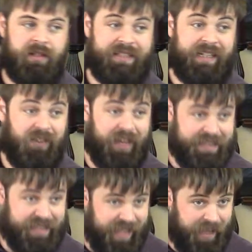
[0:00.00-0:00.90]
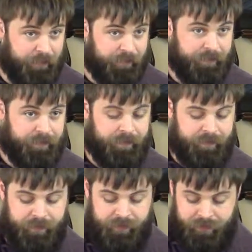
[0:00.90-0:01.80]
to cling to Him,
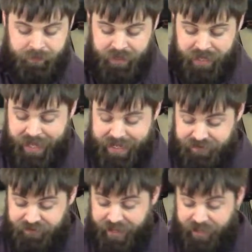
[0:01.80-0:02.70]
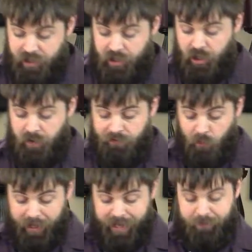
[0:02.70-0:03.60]
and to fight
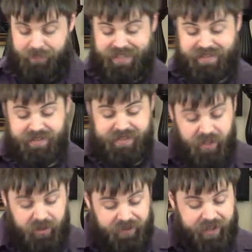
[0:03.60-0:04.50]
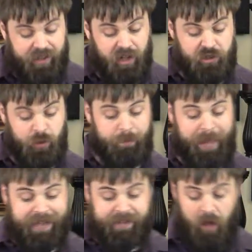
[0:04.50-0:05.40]
for Him. This is a terrifying call to
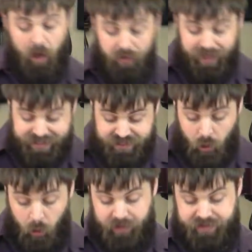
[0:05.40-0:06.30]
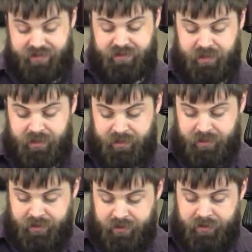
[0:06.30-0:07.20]
abandon all that is yours
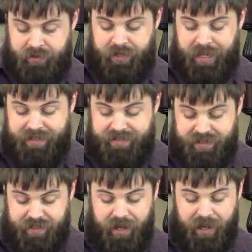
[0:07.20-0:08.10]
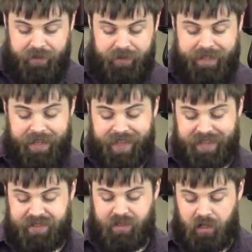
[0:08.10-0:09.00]
and to seek God. And yet,
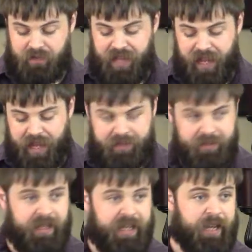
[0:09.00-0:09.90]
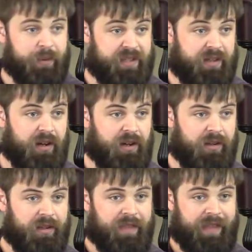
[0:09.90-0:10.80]
that's the call of God. It was the
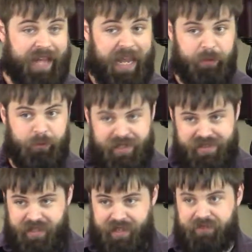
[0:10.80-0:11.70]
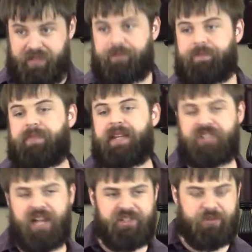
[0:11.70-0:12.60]
call that Abram received. In
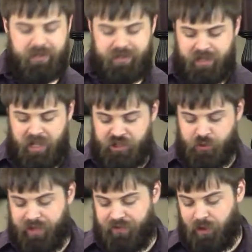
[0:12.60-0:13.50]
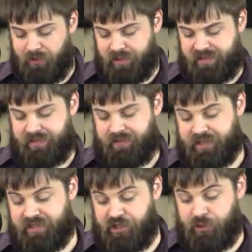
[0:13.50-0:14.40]
Joshua 24, verse,
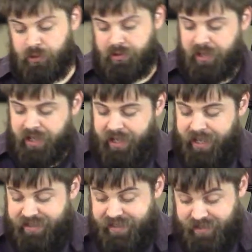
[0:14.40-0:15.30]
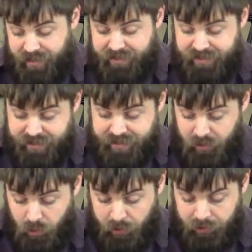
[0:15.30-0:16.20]
verse 2, it says, Thus says the
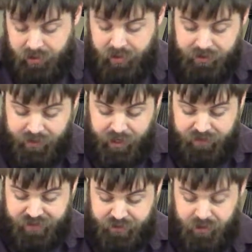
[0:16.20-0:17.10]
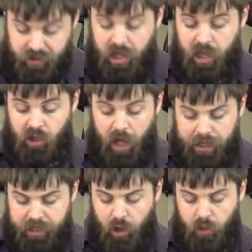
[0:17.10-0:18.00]
Lord, the God of Israel,
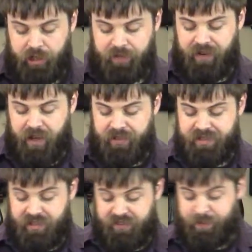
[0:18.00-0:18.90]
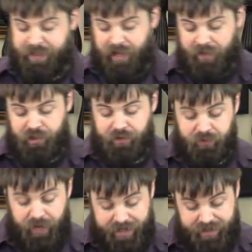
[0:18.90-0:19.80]
long ago your fathers lived beyond the
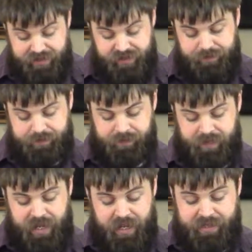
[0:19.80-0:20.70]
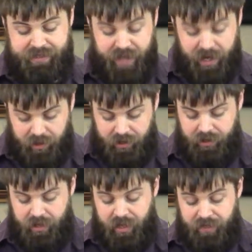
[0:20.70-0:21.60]
Euphrates Terah,
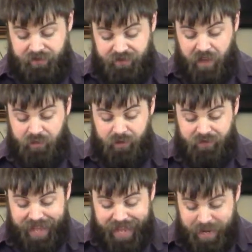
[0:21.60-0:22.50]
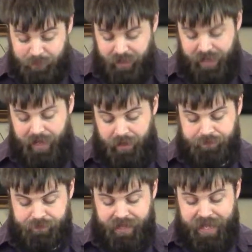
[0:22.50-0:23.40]
the father of
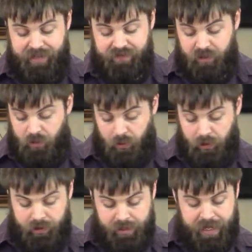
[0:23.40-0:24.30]
Abraham and of Nahor,